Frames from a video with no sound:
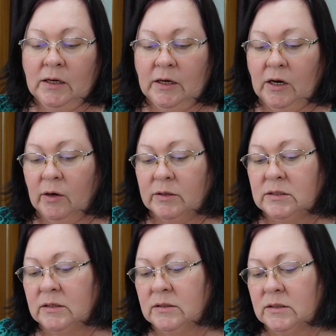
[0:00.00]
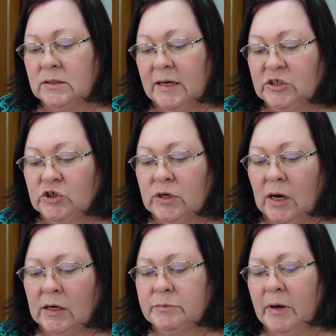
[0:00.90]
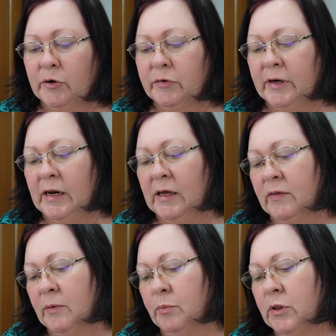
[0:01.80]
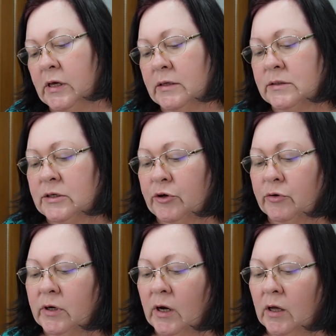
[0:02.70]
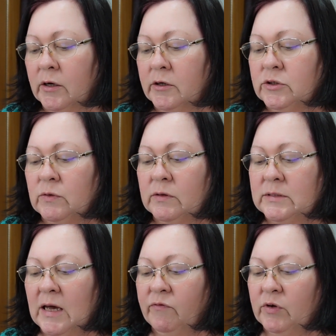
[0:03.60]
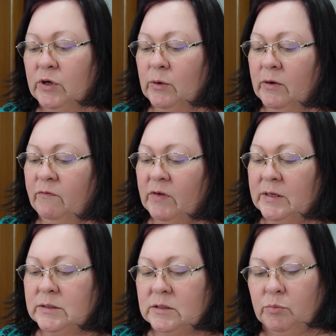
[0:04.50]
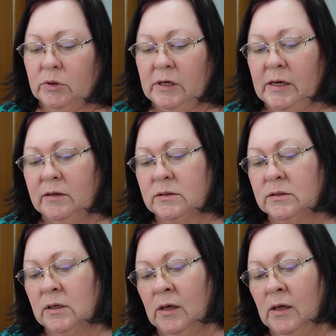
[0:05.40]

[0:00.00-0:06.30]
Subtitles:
You know, it says this section talks about creating the pleats in your collar. Do this after you have faced the pleats.